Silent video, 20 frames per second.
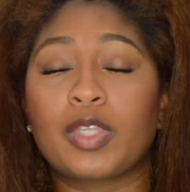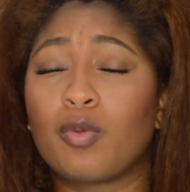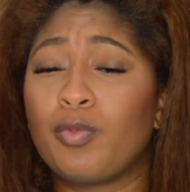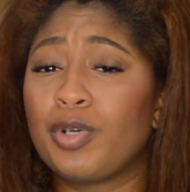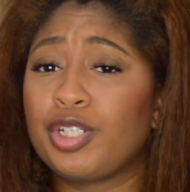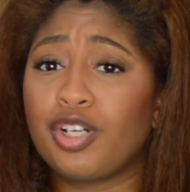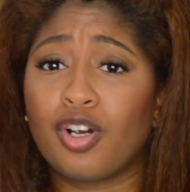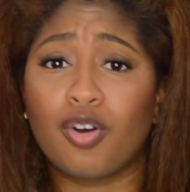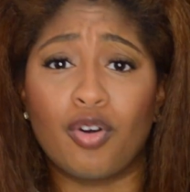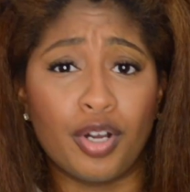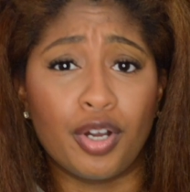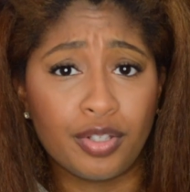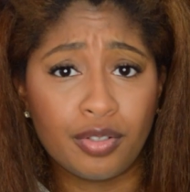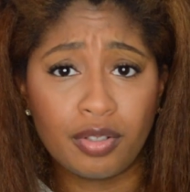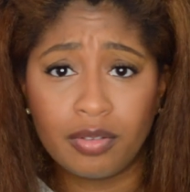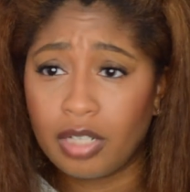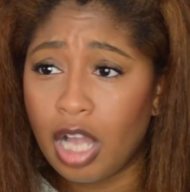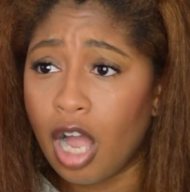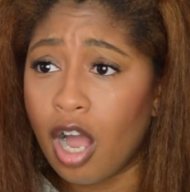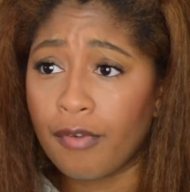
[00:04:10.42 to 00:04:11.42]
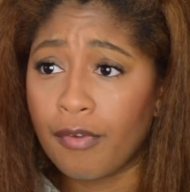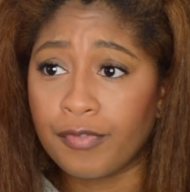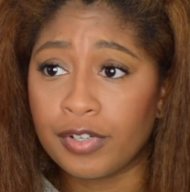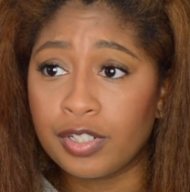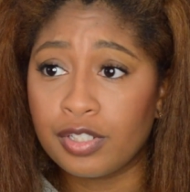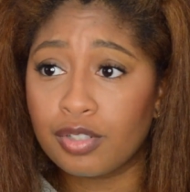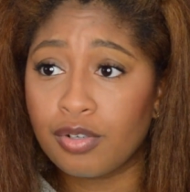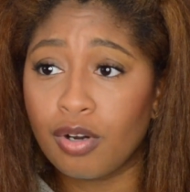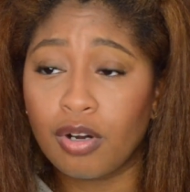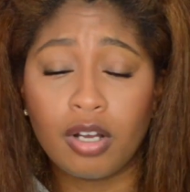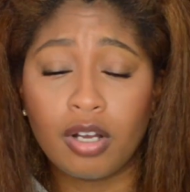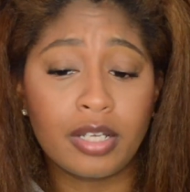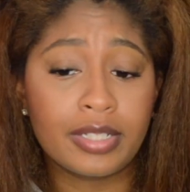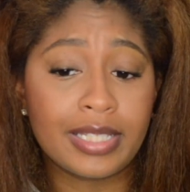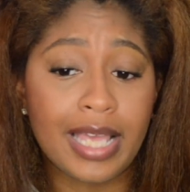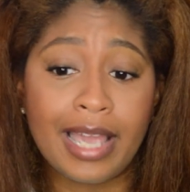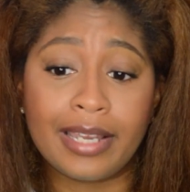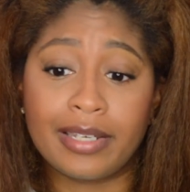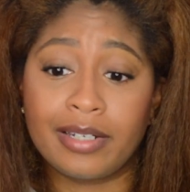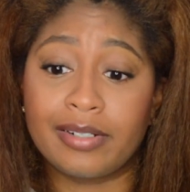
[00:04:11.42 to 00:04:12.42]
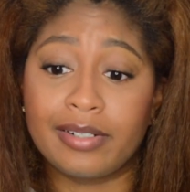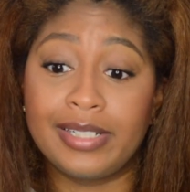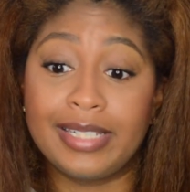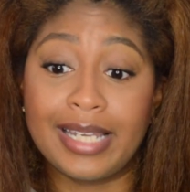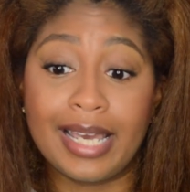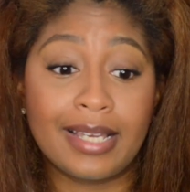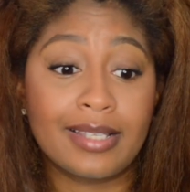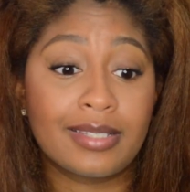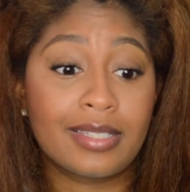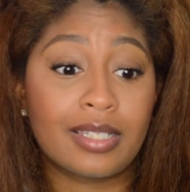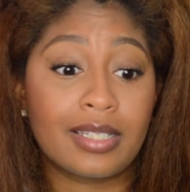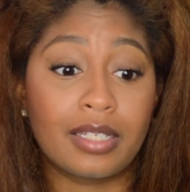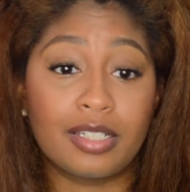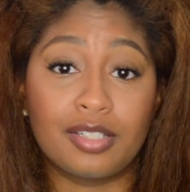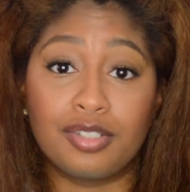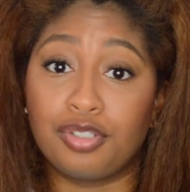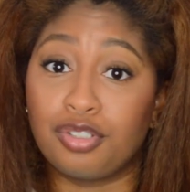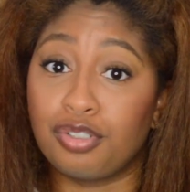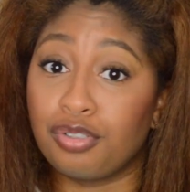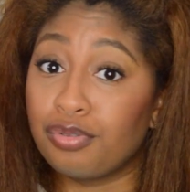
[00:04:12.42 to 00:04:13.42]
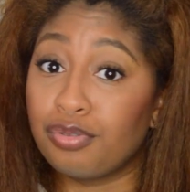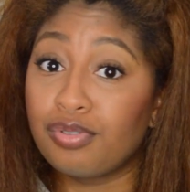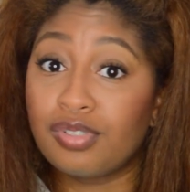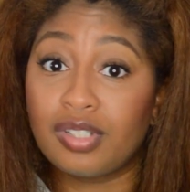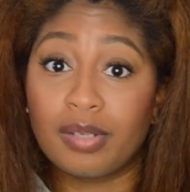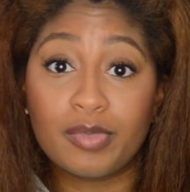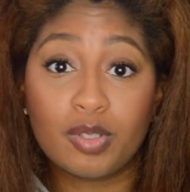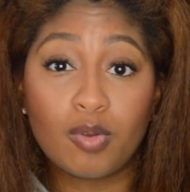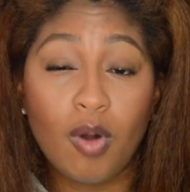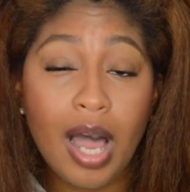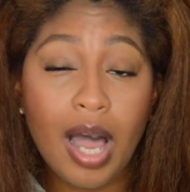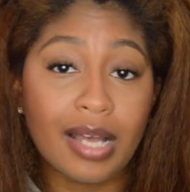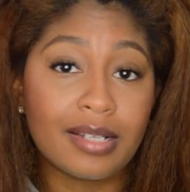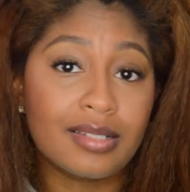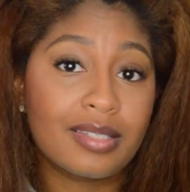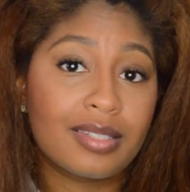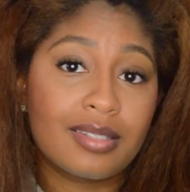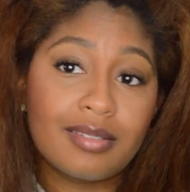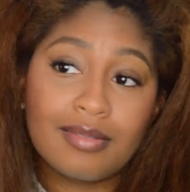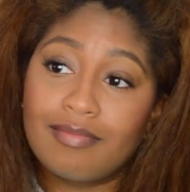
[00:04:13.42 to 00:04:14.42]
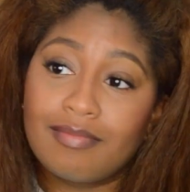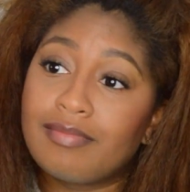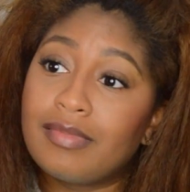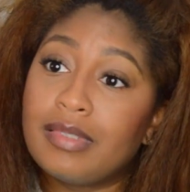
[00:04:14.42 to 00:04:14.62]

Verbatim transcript: when you're on conference calls at your desk, do some squats.